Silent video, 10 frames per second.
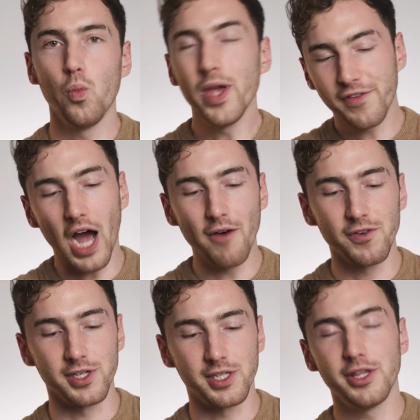We've
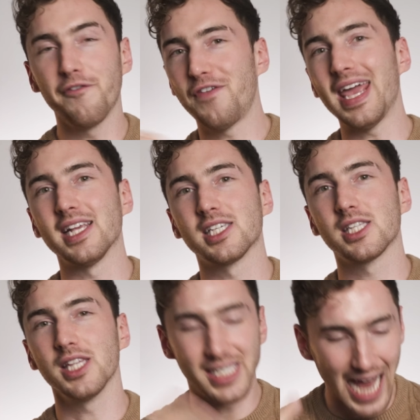covered the face,
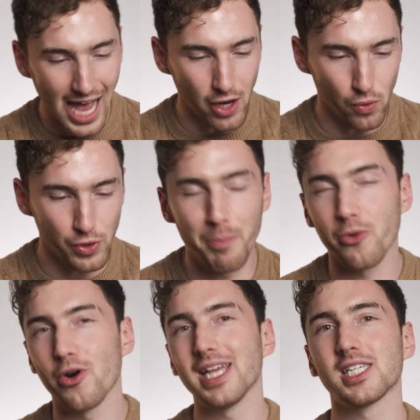the dial, the
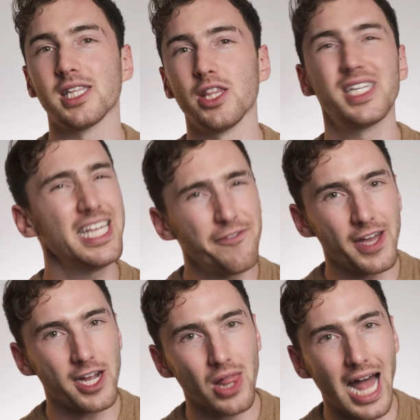bracelet, the
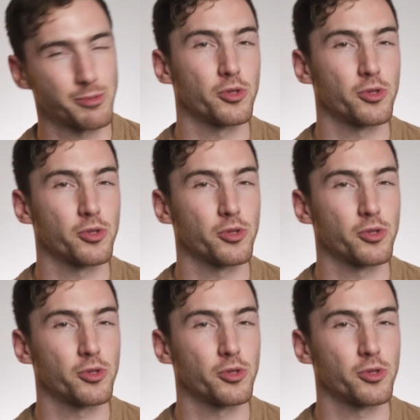T-Fit clasp,